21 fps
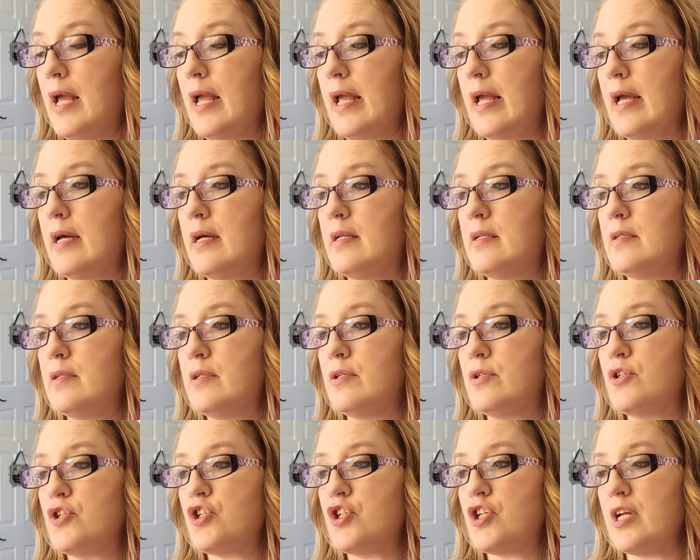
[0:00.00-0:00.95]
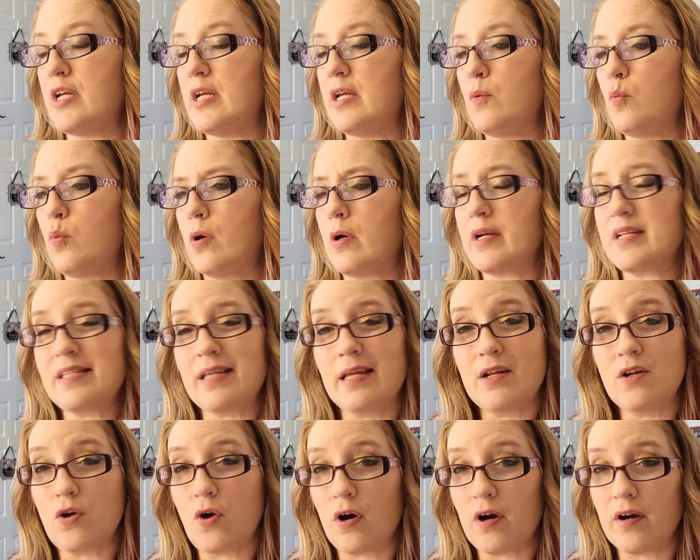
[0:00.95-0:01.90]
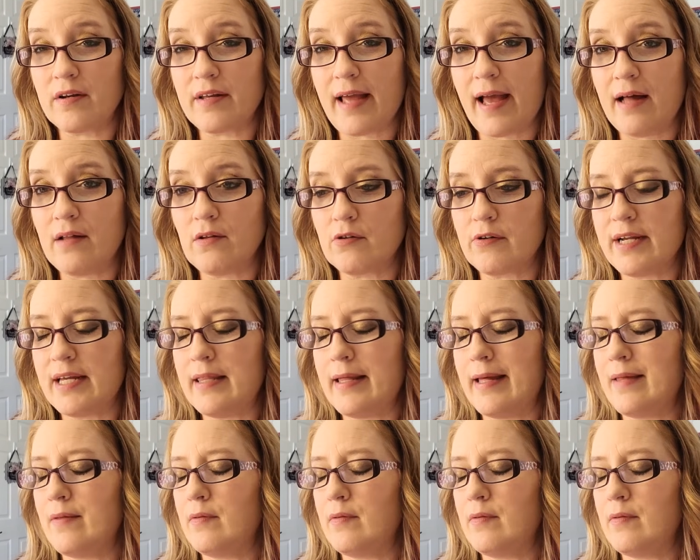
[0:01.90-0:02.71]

And she works at an art gallery.